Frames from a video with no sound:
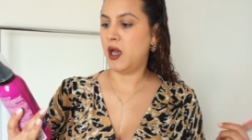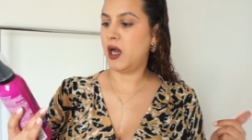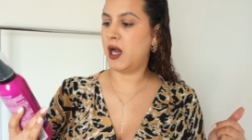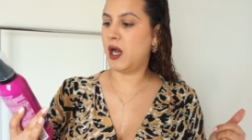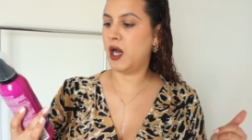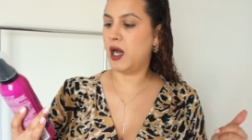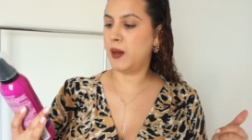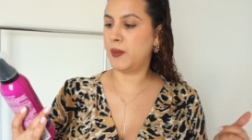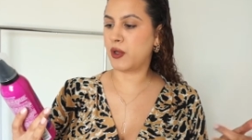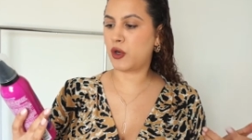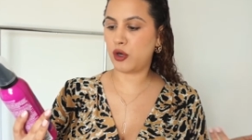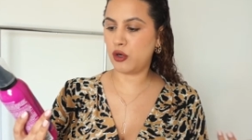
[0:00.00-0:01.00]
um,
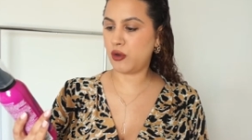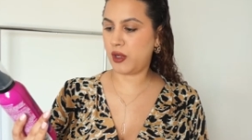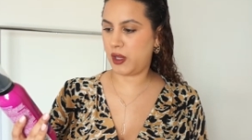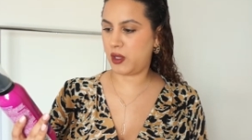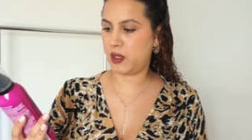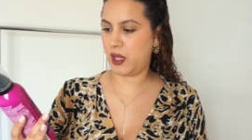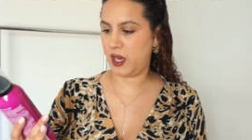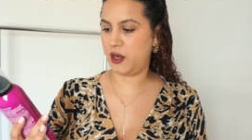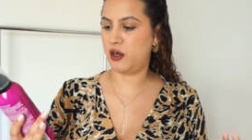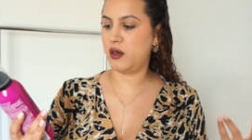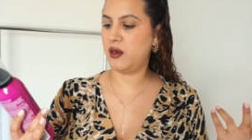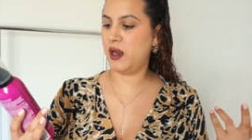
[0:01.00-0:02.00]
Curl
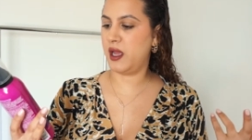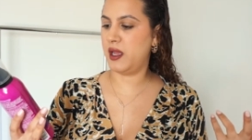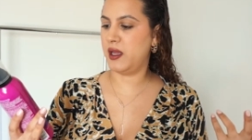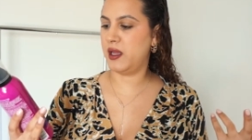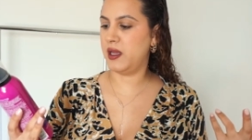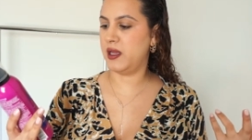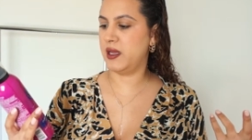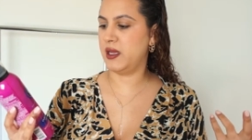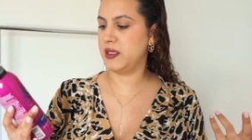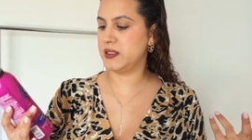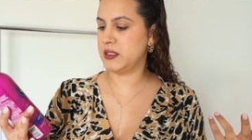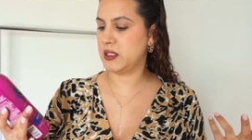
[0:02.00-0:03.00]
Care,
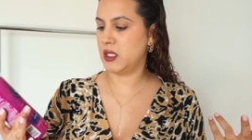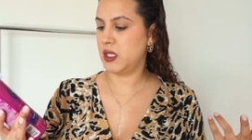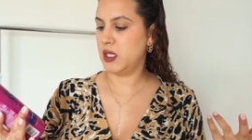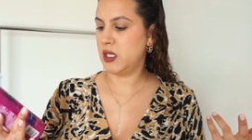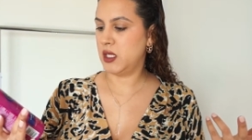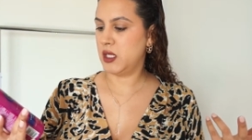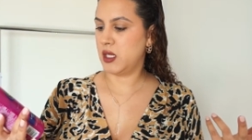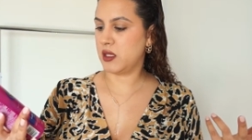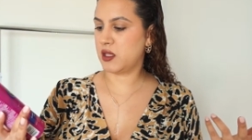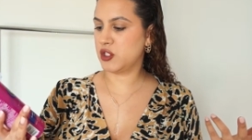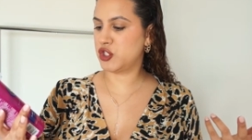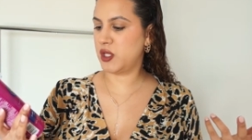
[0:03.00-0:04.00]
and
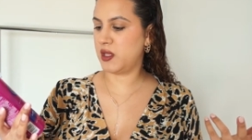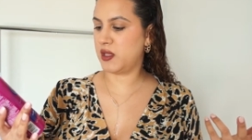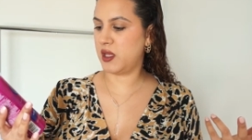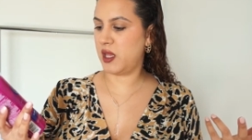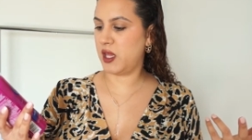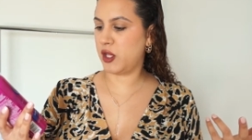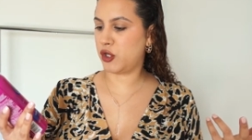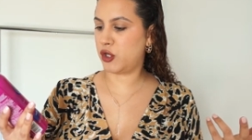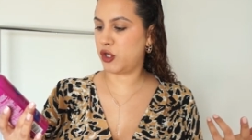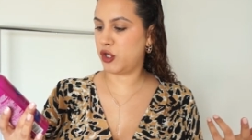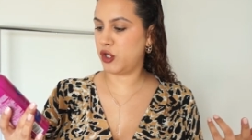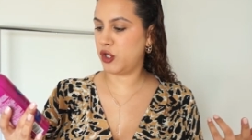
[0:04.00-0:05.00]
essentially it's a
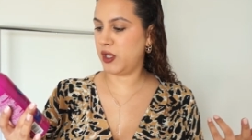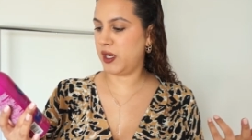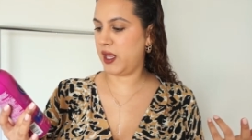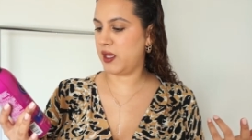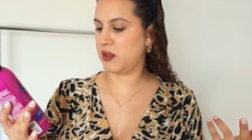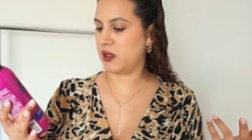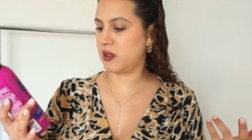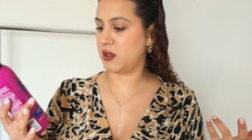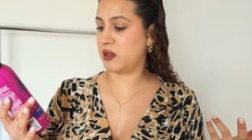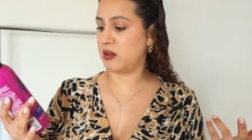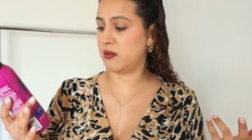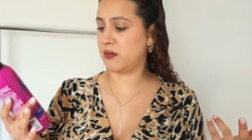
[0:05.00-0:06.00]
curl enhancing
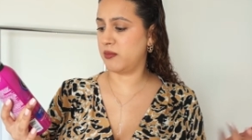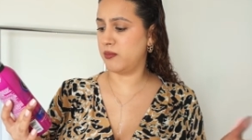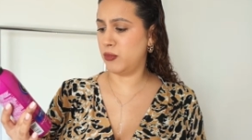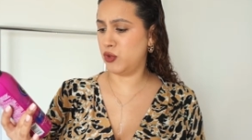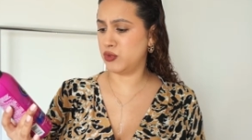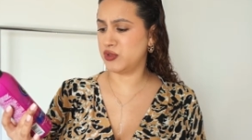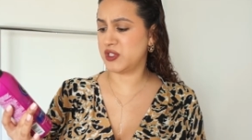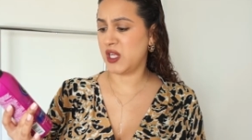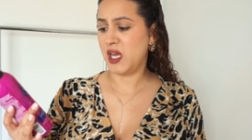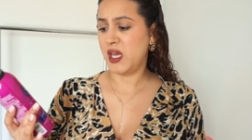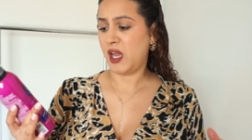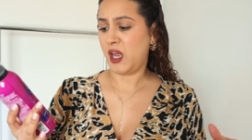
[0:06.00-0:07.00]
mousse.
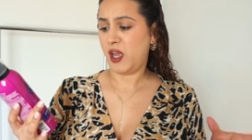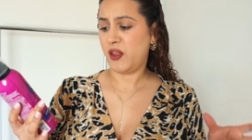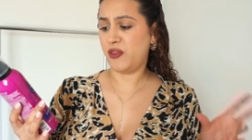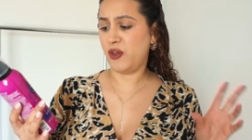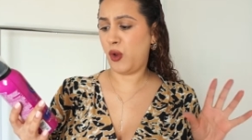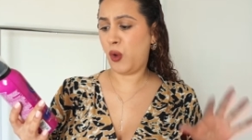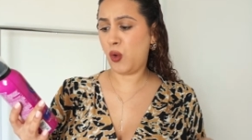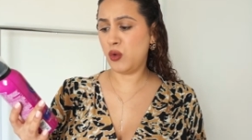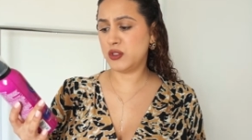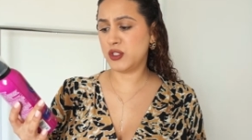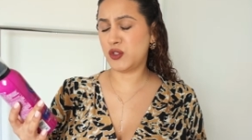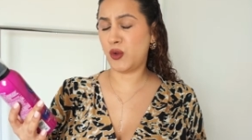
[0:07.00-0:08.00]
The
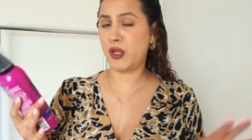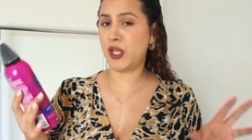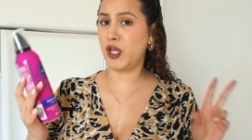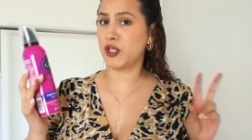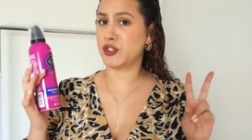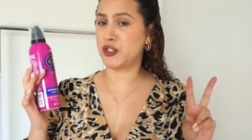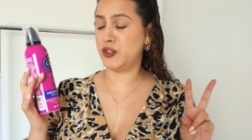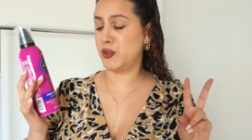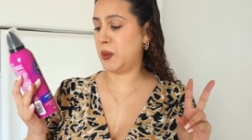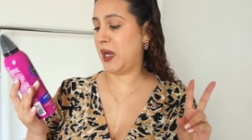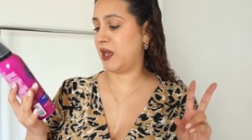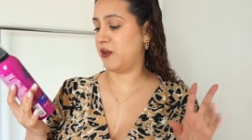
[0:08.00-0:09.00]
hold is only a
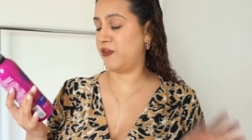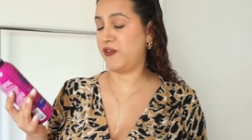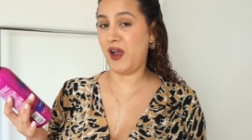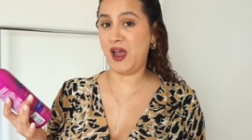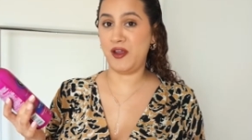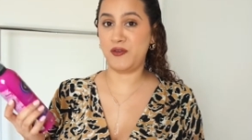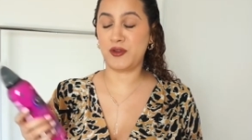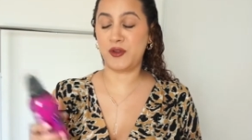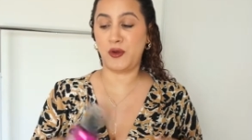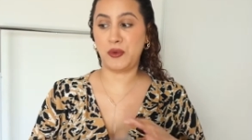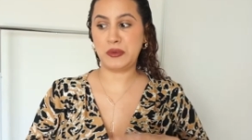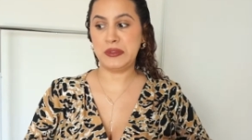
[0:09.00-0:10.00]
2 out of 5,
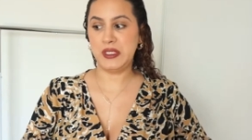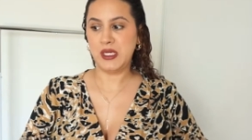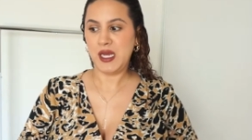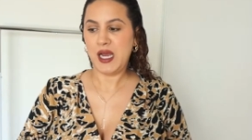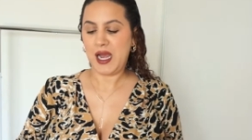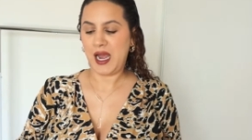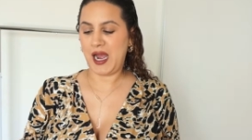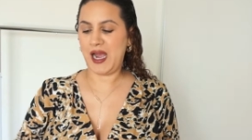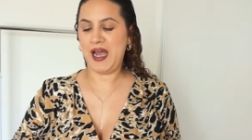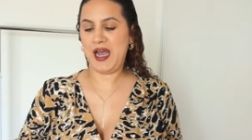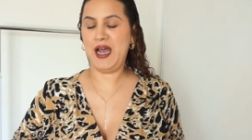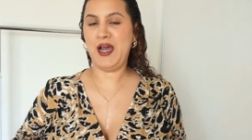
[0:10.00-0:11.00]
so
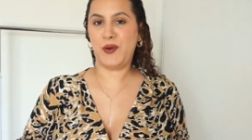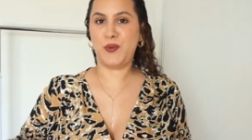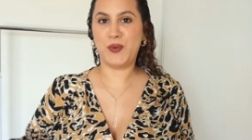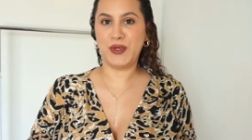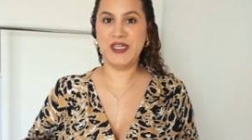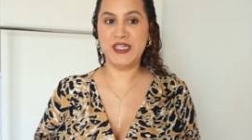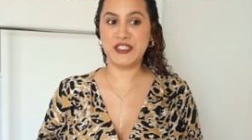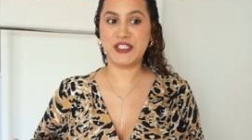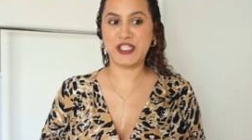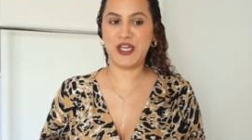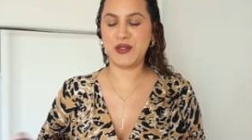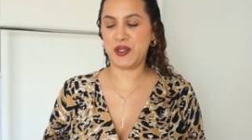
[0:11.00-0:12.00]
uh, we
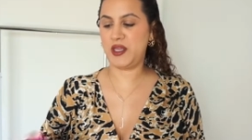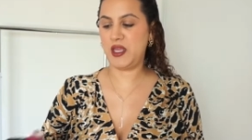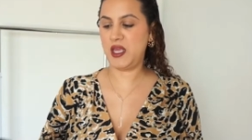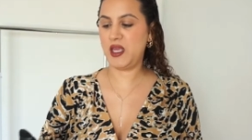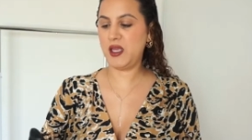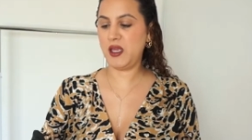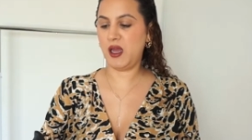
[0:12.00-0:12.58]
shall see.